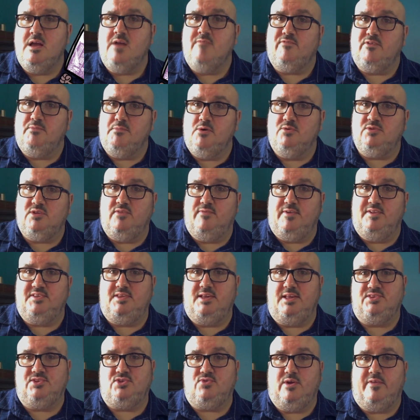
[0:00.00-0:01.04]
For most of its
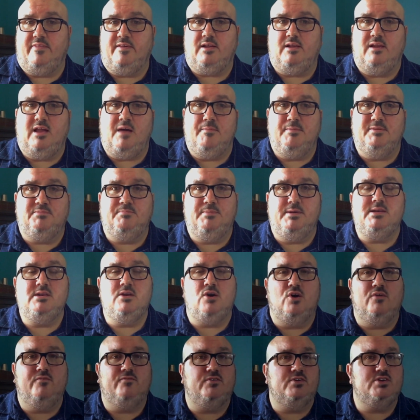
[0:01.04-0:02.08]
history, the club has been
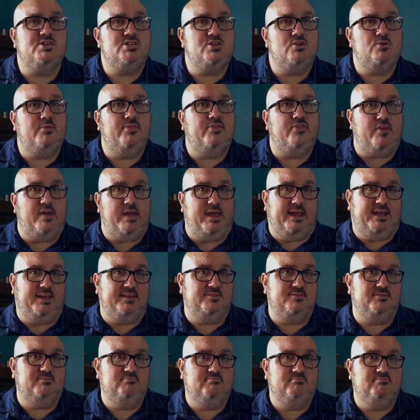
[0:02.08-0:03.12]
known for two things